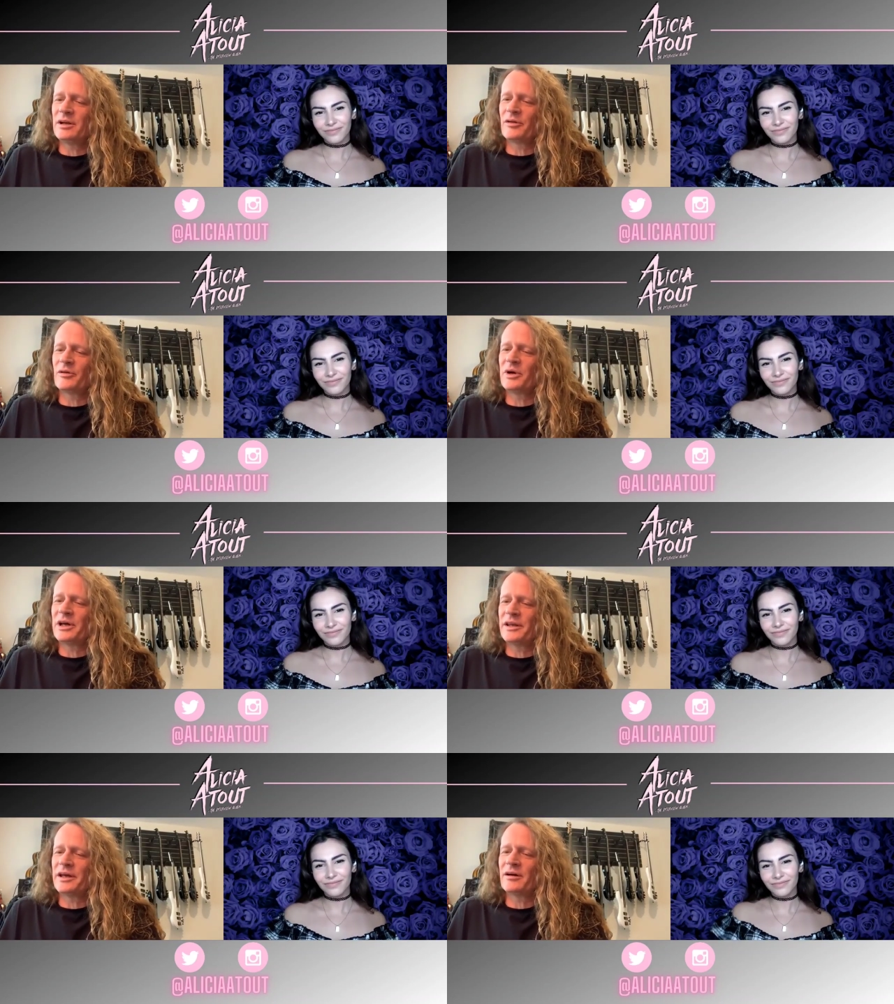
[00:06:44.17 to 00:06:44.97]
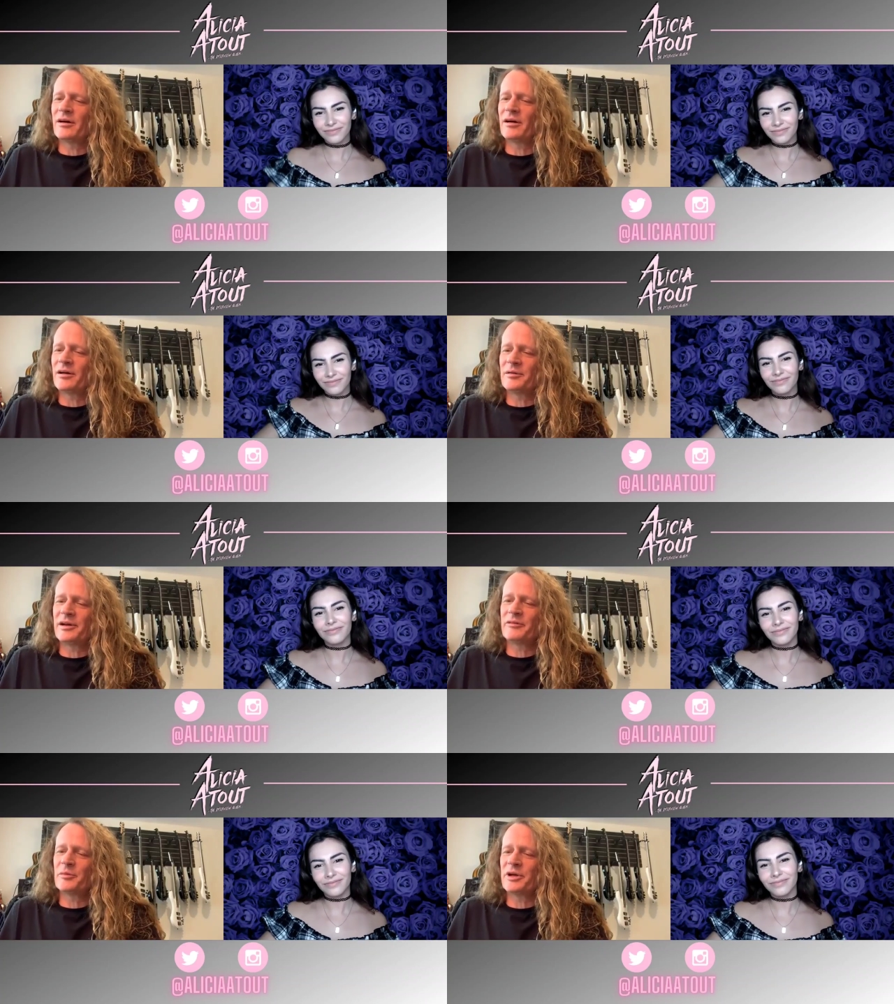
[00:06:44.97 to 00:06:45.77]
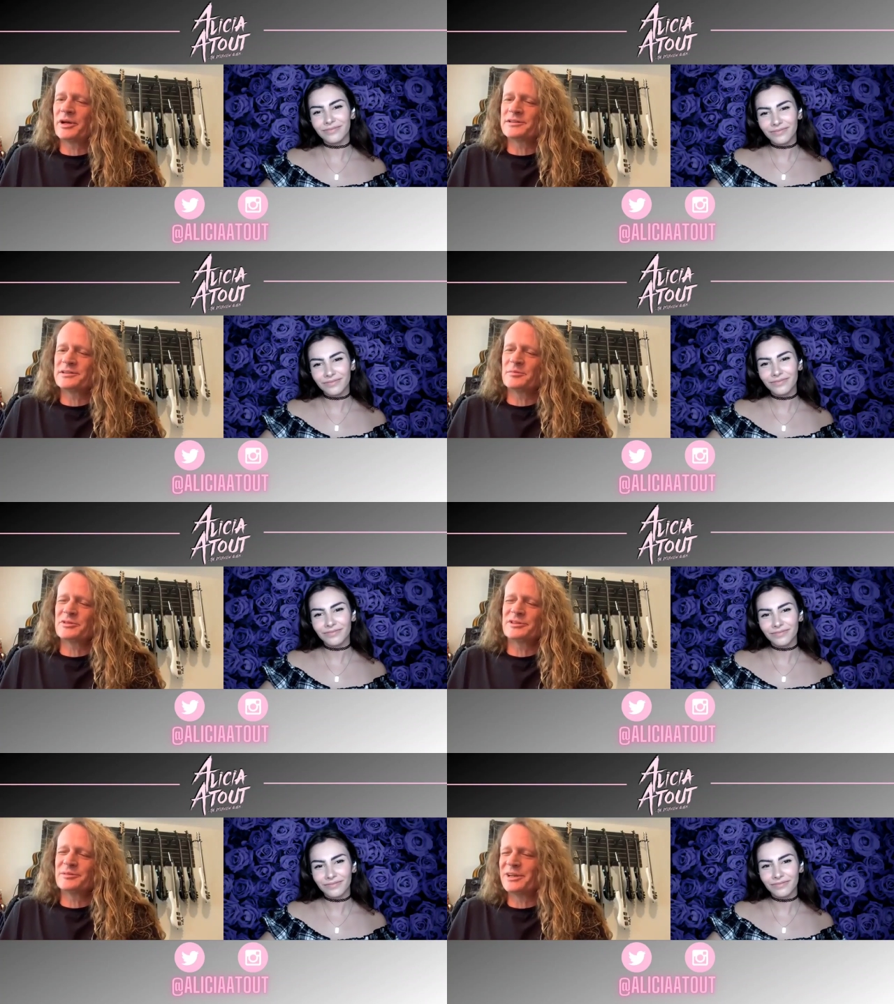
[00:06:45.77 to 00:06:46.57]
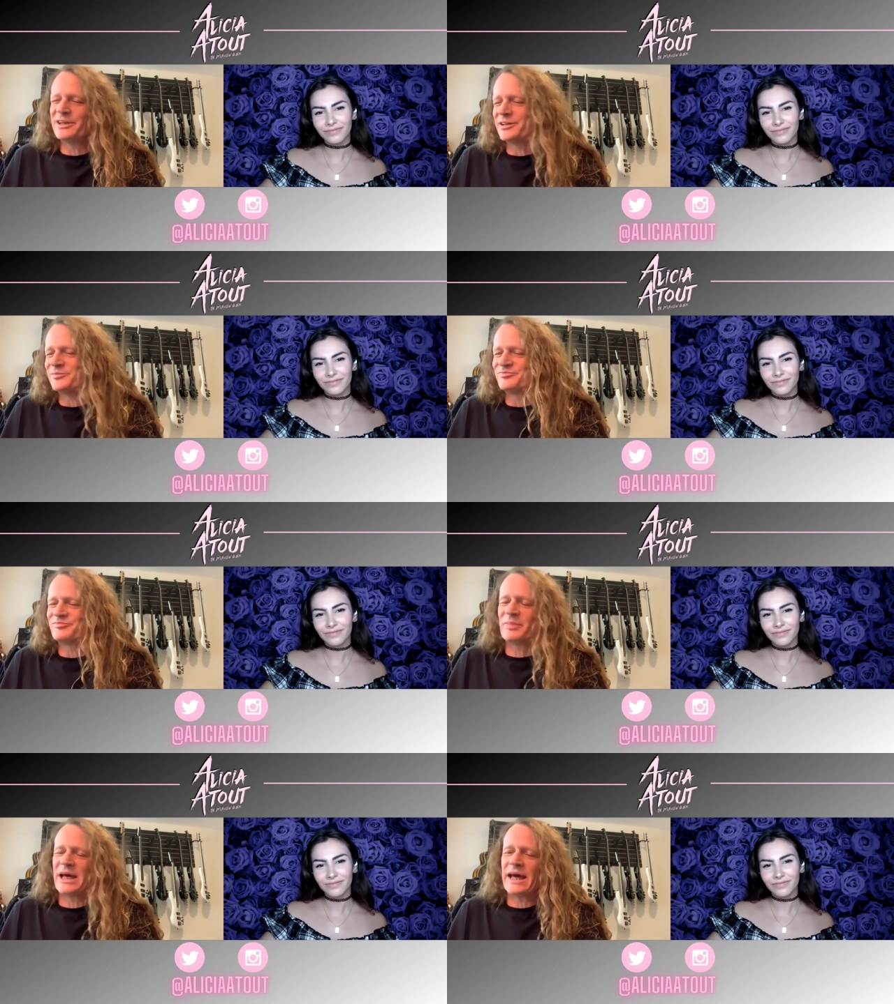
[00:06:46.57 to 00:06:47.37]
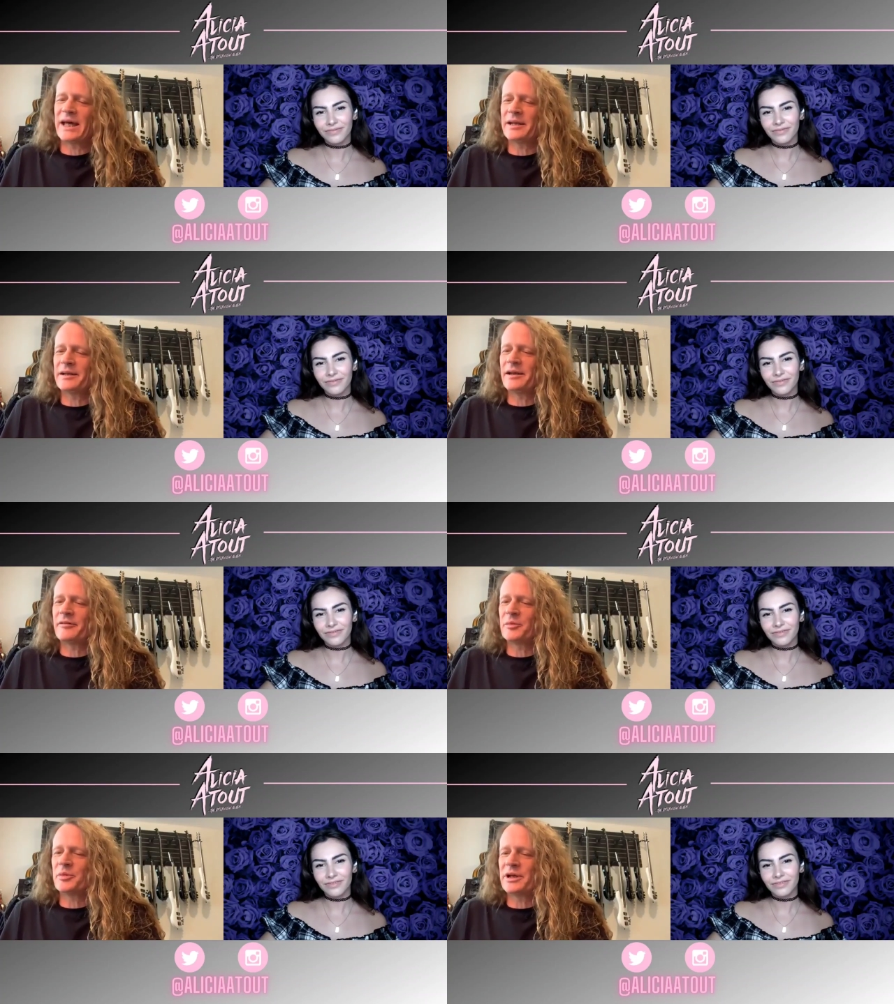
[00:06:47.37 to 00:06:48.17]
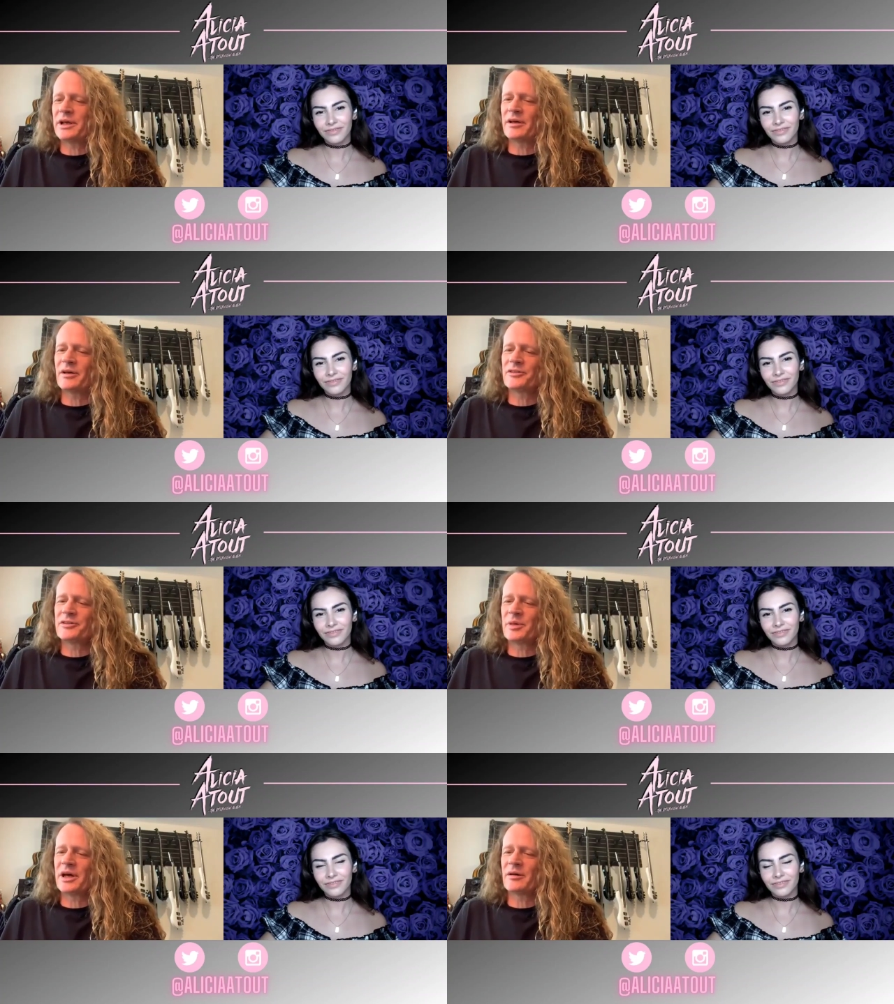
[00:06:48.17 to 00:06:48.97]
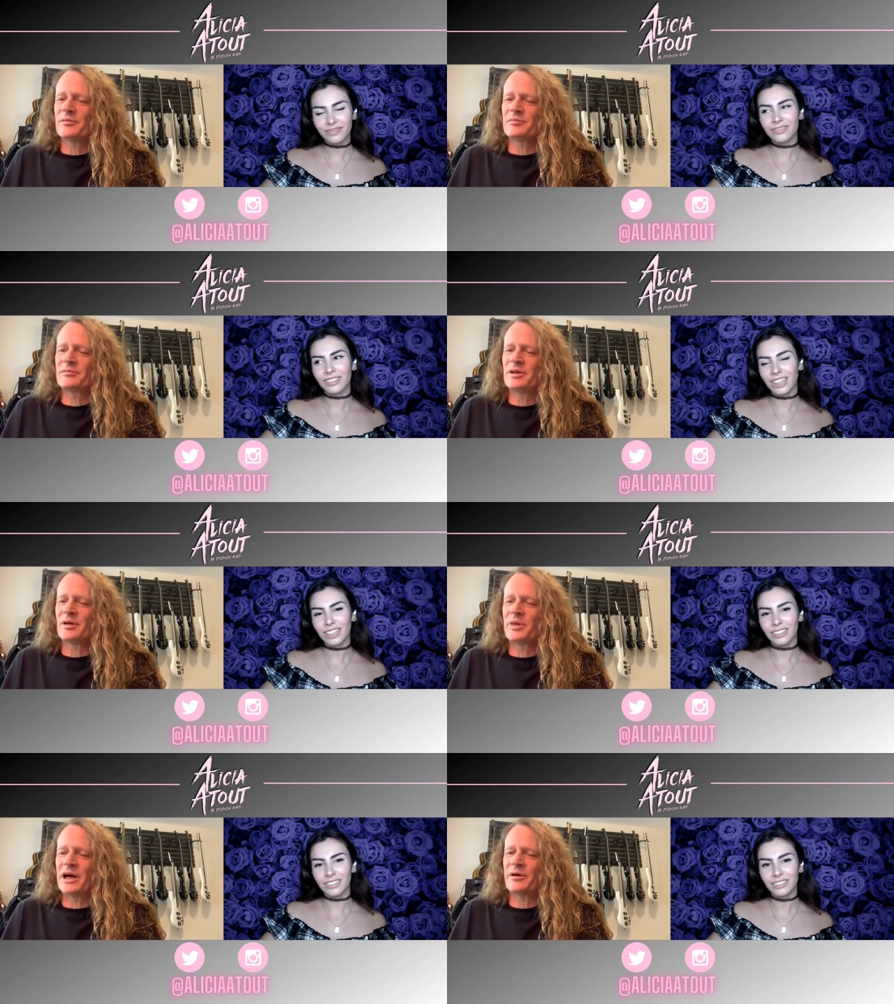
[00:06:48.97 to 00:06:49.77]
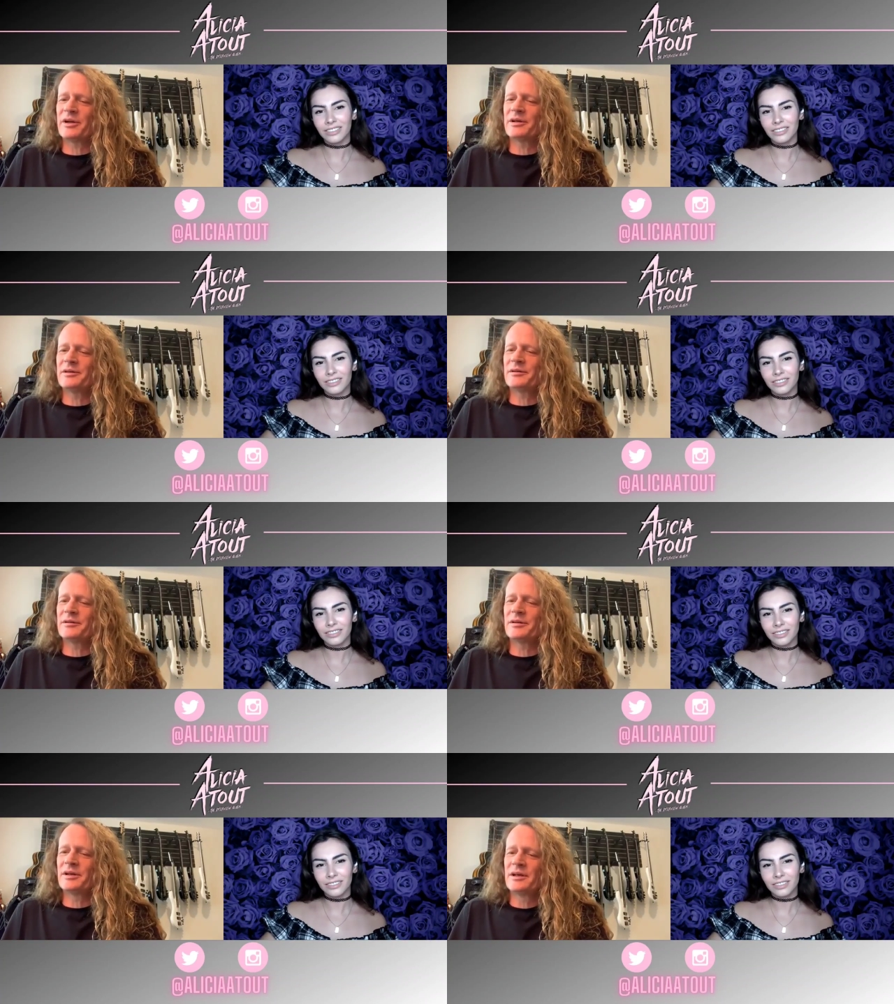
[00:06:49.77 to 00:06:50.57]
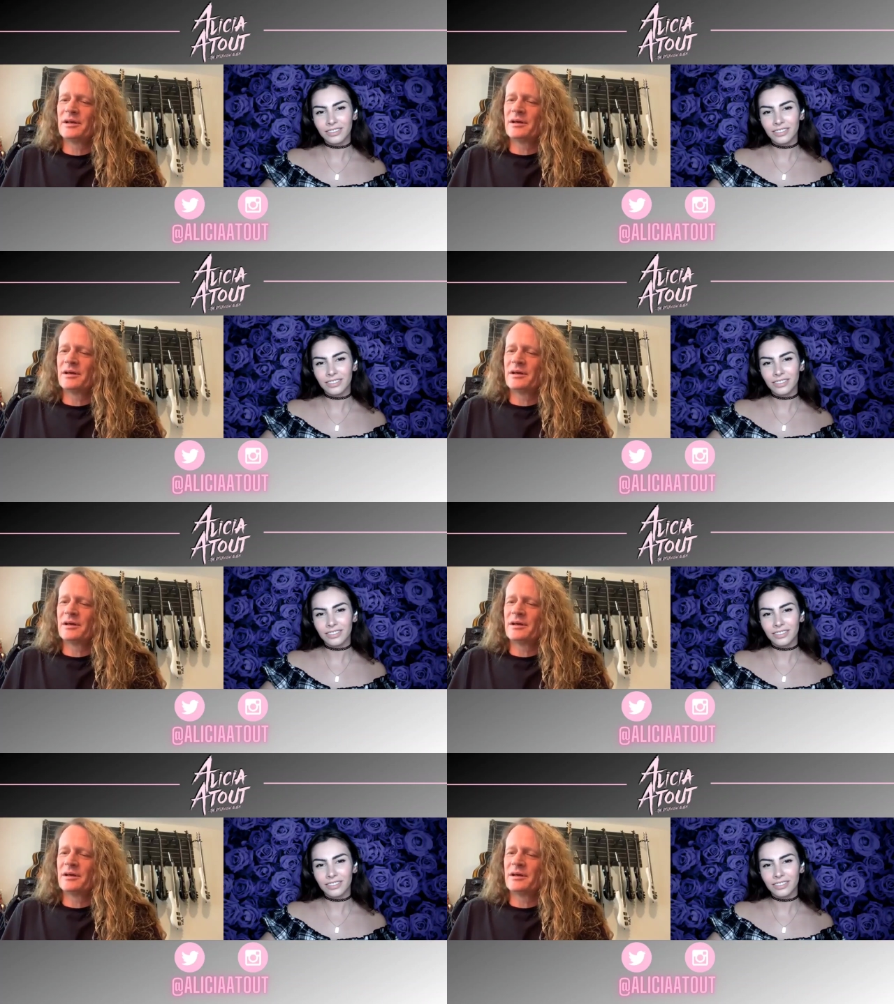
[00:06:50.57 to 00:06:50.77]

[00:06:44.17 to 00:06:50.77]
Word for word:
Speaker 1: you know, the way they are, and everybody seems to be mad at everybody else about about it. And